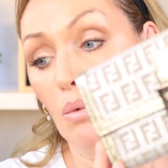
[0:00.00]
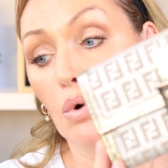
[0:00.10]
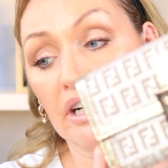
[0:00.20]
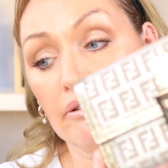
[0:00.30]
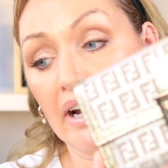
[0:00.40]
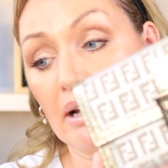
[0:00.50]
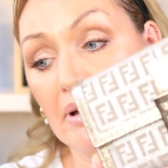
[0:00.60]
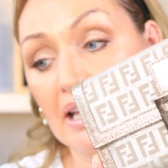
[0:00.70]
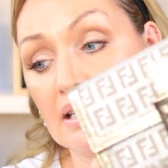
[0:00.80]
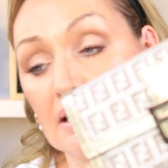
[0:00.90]
Would I
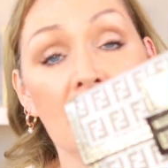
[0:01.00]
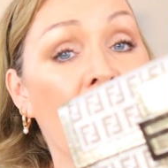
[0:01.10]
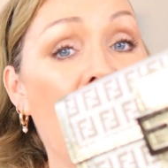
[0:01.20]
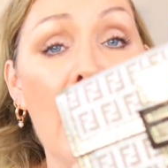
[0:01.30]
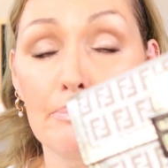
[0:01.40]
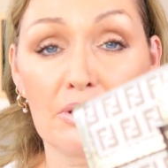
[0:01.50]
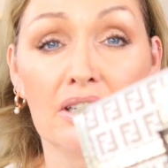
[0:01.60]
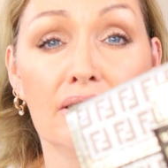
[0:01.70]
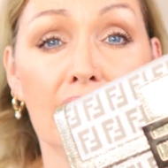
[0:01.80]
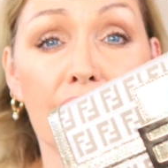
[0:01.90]
recommend it?
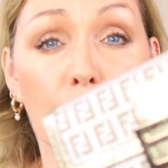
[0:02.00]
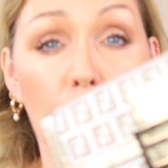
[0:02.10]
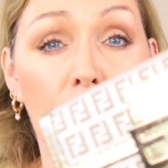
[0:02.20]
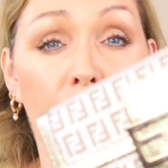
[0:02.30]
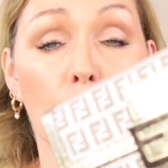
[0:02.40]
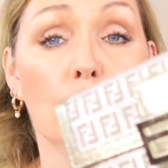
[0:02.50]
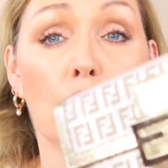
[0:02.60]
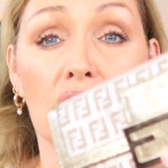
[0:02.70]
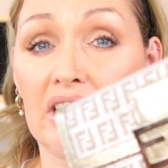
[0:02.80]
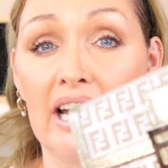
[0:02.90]
Absolutely, for those of you who
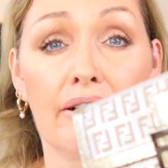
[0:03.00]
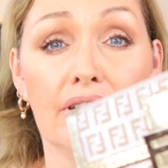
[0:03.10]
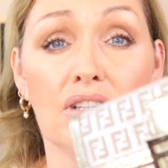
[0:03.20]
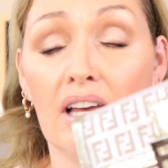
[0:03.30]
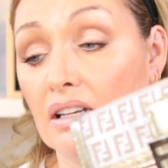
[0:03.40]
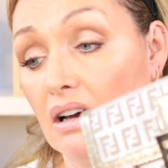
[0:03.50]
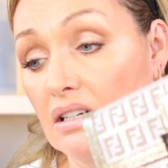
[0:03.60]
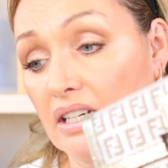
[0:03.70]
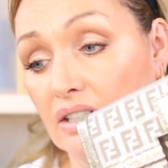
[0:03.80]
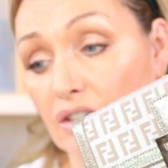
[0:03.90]
want to carry a
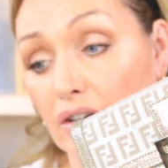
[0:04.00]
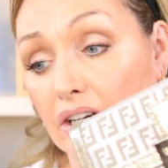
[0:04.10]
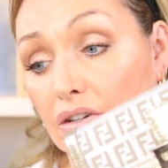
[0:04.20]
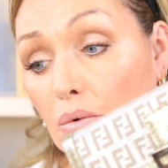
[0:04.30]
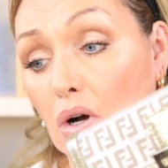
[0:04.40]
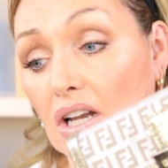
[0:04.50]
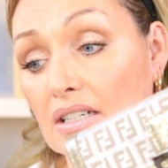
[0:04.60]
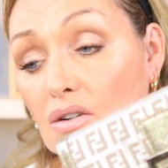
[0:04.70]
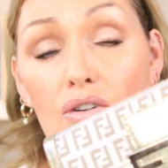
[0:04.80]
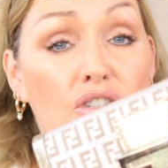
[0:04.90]
lot in your
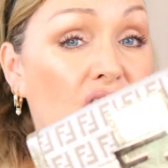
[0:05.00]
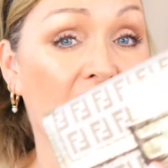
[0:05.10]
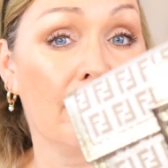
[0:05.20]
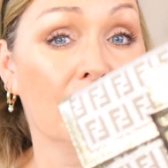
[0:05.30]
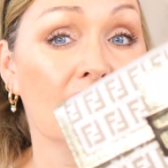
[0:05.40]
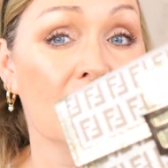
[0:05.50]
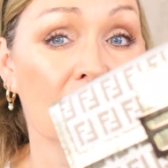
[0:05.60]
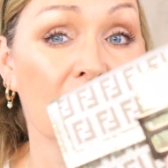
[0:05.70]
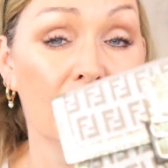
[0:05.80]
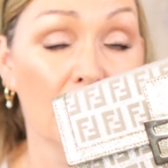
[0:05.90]
wallet, or just carry this as
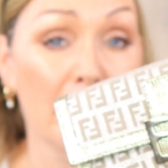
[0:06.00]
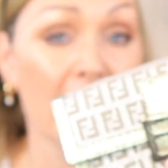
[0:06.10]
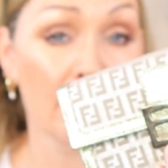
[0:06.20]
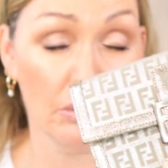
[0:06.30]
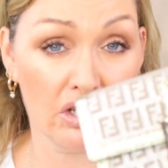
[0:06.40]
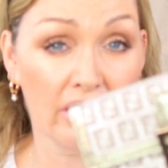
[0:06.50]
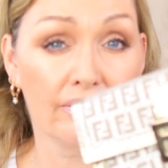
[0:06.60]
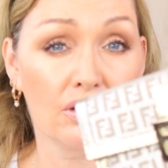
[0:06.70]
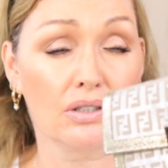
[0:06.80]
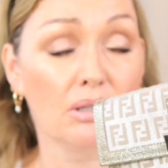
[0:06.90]
an evening bag, which I
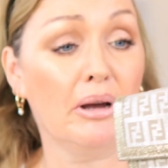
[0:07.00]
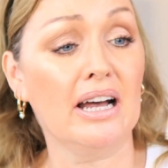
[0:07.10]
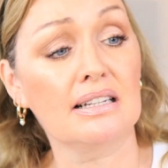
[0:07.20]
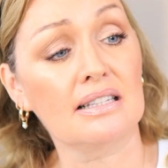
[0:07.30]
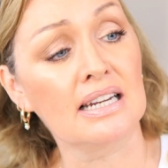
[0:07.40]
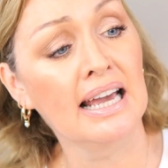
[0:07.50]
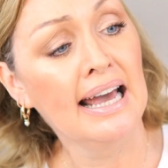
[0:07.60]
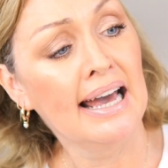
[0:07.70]
have done in the past.